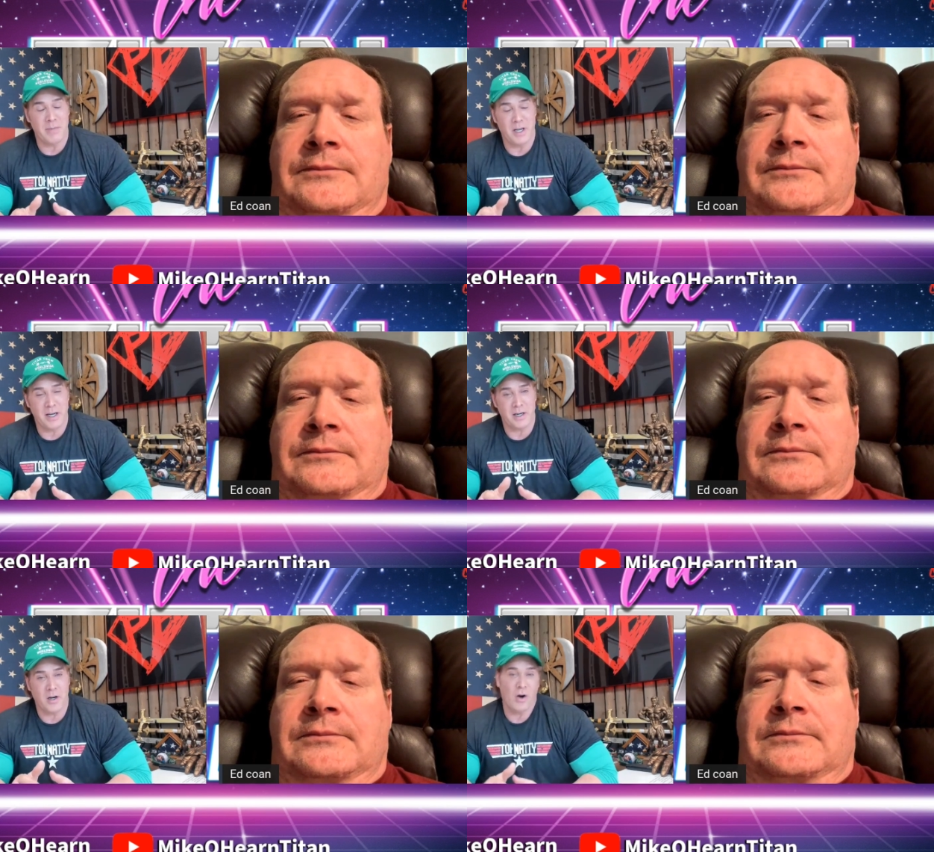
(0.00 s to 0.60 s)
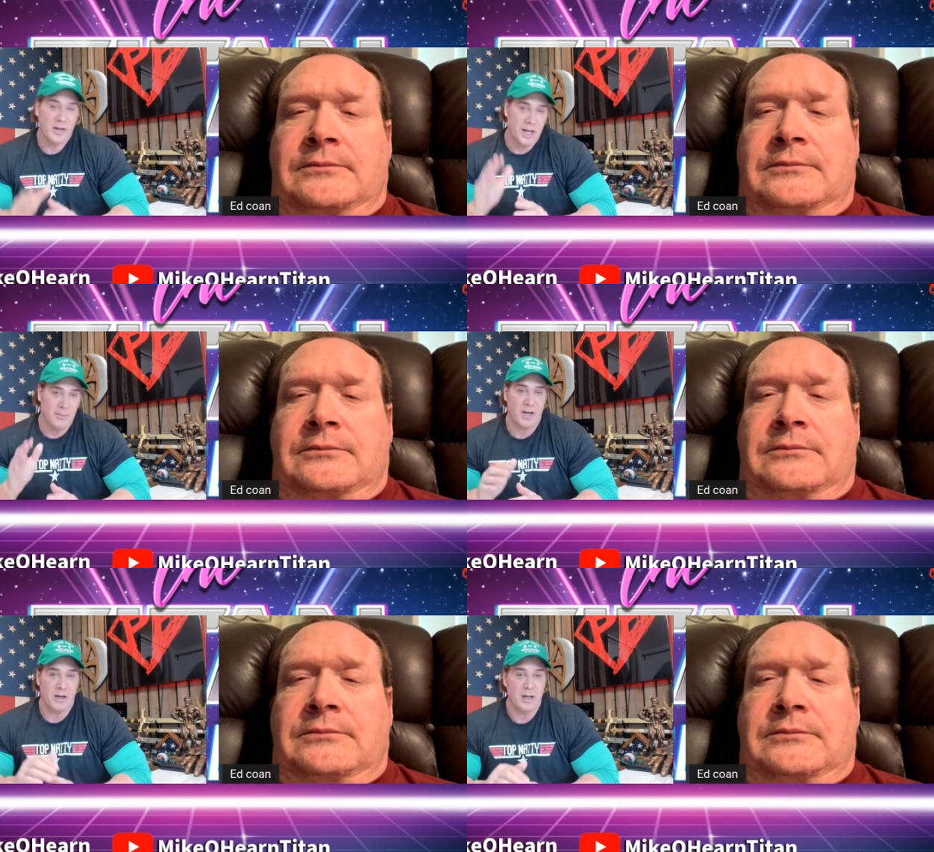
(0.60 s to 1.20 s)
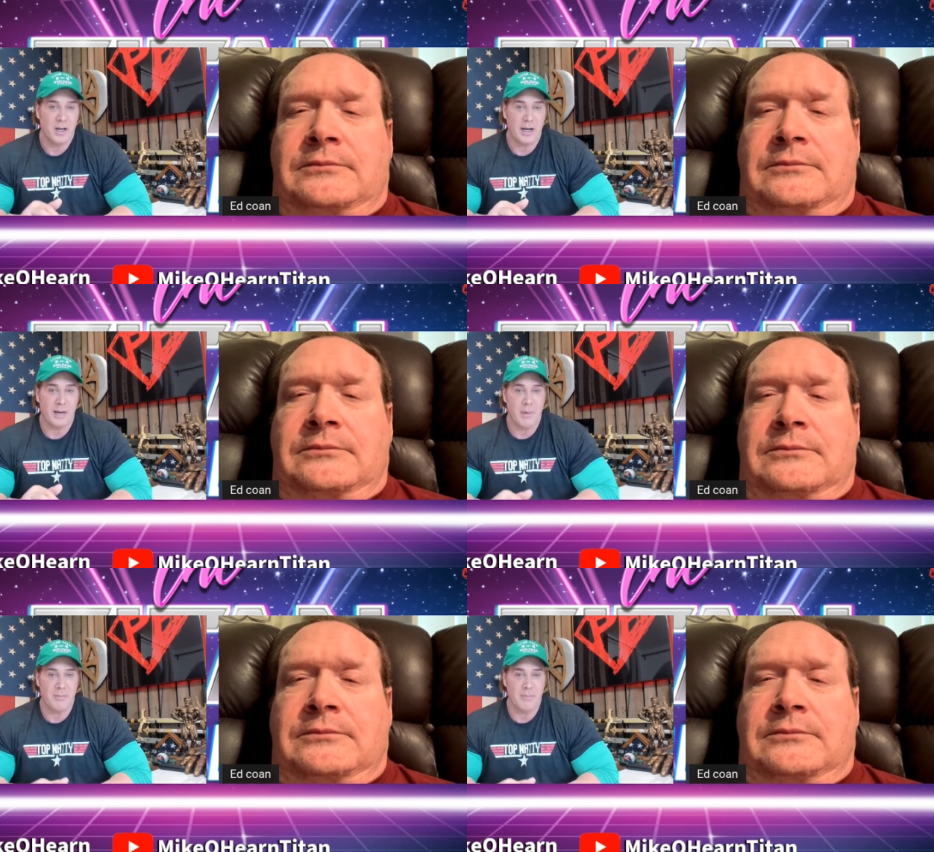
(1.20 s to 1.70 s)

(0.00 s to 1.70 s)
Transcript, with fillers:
Speaker 1: million and go, okay, I'm good. I got my